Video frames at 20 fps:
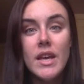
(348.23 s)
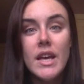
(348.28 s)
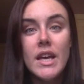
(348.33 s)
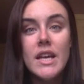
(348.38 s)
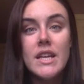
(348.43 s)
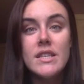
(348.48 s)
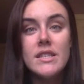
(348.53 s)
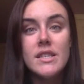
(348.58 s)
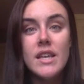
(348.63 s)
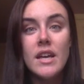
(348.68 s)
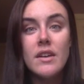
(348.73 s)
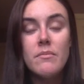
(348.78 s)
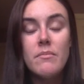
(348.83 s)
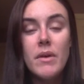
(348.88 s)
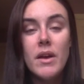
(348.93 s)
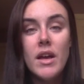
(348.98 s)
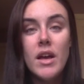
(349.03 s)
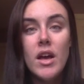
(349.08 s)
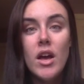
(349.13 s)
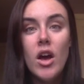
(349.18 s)
He said,
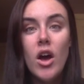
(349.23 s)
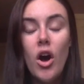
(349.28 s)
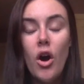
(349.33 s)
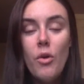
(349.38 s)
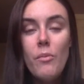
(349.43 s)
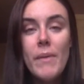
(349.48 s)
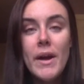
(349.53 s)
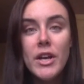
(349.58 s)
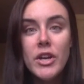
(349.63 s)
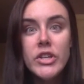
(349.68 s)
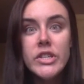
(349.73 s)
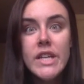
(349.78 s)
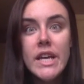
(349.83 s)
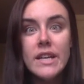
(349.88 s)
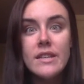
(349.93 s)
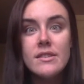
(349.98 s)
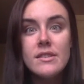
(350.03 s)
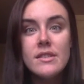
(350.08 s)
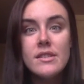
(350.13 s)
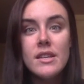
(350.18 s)
"Oh my
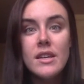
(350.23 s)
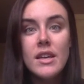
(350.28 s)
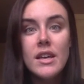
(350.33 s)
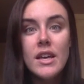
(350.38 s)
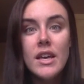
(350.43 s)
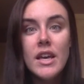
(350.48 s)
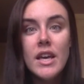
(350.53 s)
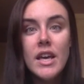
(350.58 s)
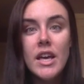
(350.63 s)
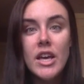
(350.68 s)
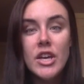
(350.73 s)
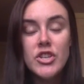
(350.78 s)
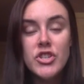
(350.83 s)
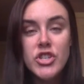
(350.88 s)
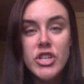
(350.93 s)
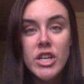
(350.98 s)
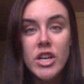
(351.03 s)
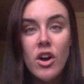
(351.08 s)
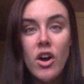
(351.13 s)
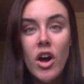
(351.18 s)
goodness, is
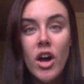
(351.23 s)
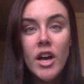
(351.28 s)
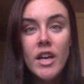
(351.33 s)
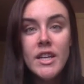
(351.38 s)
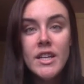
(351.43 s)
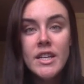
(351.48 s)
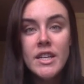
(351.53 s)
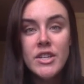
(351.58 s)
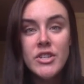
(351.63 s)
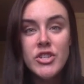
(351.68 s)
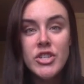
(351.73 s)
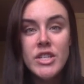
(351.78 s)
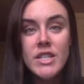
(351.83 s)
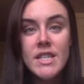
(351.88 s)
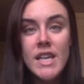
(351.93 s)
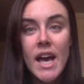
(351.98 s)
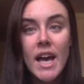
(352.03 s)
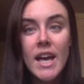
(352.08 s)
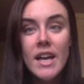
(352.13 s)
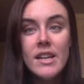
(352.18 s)
she gone? Is she
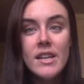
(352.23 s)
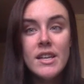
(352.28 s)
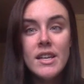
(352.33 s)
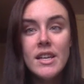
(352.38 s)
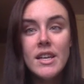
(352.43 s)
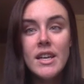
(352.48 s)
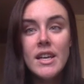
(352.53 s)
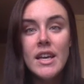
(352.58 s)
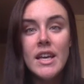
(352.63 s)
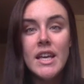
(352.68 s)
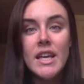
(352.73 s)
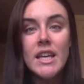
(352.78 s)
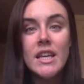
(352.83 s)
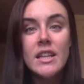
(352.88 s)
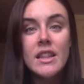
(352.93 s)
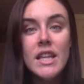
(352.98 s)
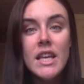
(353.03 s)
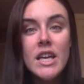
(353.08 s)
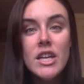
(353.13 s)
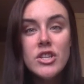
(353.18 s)
dead?" He
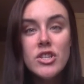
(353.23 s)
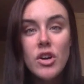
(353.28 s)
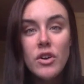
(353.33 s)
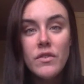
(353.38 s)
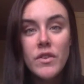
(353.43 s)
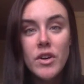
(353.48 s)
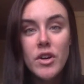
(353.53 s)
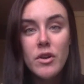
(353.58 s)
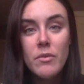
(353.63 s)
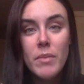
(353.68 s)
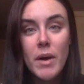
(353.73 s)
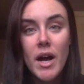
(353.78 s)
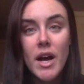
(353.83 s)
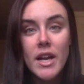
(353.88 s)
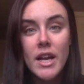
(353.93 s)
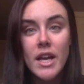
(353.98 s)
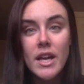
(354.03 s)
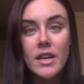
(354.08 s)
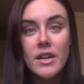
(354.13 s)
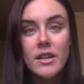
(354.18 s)
leaned over her
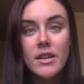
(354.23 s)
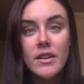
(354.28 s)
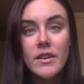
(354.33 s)
body